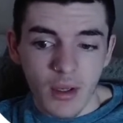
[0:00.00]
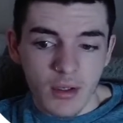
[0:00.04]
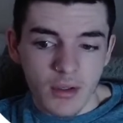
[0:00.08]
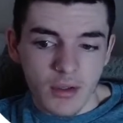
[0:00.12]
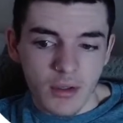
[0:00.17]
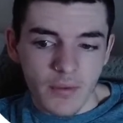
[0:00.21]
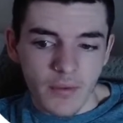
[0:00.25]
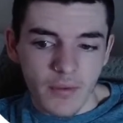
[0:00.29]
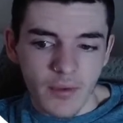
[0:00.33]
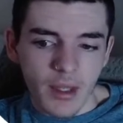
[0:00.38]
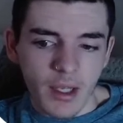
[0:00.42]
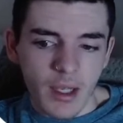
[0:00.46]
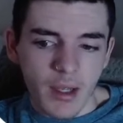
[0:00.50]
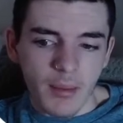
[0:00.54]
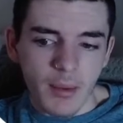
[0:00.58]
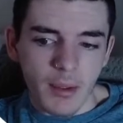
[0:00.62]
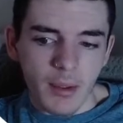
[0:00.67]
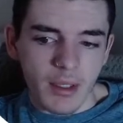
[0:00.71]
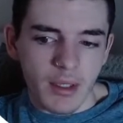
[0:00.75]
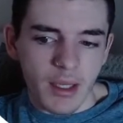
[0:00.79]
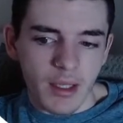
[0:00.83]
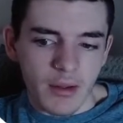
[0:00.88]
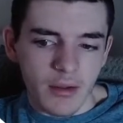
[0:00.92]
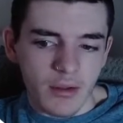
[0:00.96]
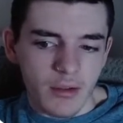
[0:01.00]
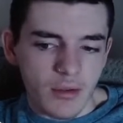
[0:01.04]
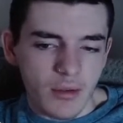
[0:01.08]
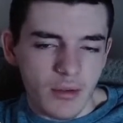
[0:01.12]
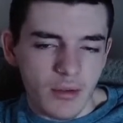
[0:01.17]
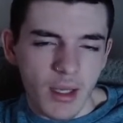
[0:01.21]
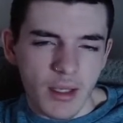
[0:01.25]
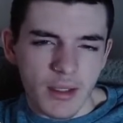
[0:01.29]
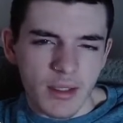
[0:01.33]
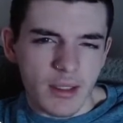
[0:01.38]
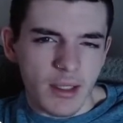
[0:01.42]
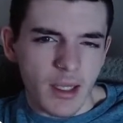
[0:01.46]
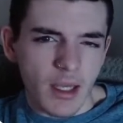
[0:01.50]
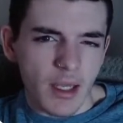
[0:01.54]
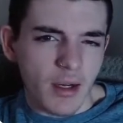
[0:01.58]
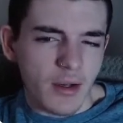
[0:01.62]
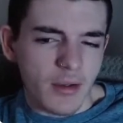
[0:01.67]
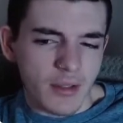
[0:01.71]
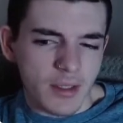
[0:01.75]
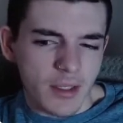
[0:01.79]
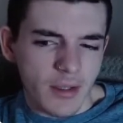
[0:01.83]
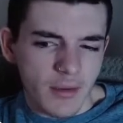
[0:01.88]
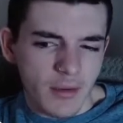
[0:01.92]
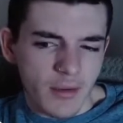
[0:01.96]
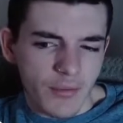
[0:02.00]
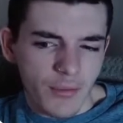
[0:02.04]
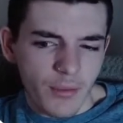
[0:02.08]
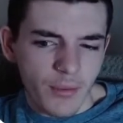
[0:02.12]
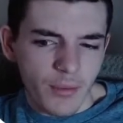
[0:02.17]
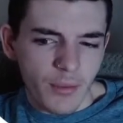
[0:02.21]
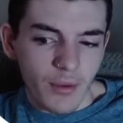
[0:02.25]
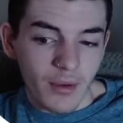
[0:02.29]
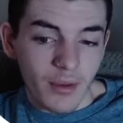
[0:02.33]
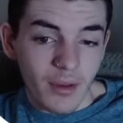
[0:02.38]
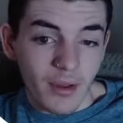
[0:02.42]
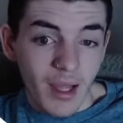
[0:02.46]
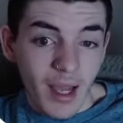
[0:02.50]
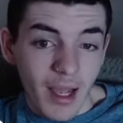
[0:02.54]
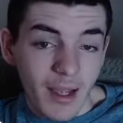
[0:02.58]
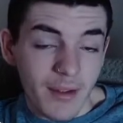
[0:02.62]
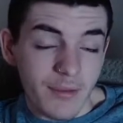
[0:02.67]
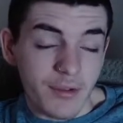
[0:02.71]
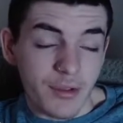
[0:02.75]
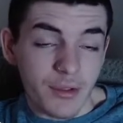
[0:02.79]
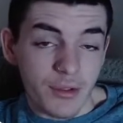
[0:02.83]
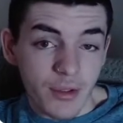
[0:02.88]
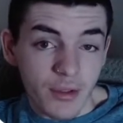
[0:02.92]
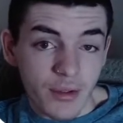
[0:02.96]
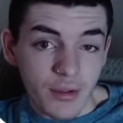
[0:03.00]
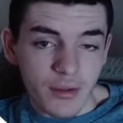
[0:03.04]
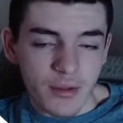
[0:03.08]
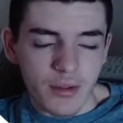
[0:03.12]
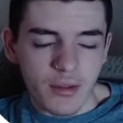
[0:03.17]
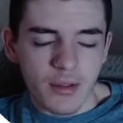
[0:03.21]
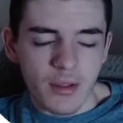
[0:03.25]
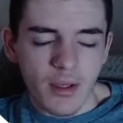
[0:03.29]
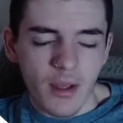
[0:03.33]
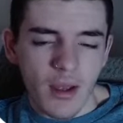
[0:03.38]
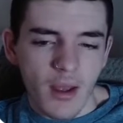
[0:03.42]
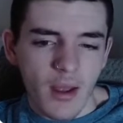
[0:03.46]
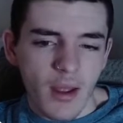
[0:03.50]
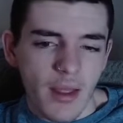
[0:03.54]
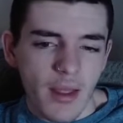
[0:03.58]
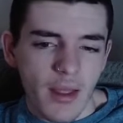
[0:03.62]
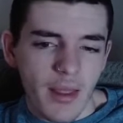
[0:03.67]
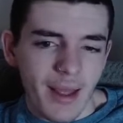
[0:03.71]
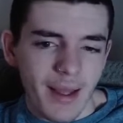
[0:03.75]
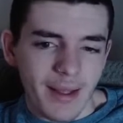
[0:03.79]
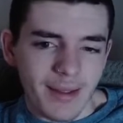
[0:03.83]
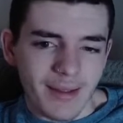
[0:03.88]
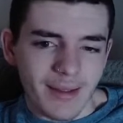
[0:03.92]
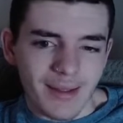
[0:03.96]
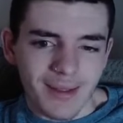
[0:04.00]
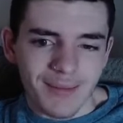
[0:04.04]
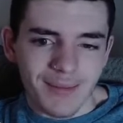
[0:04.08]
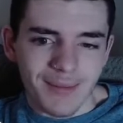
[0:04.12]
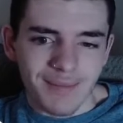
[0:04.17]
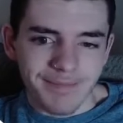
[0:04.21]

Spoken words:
So if you think about that, 2,974 live shirts, that's,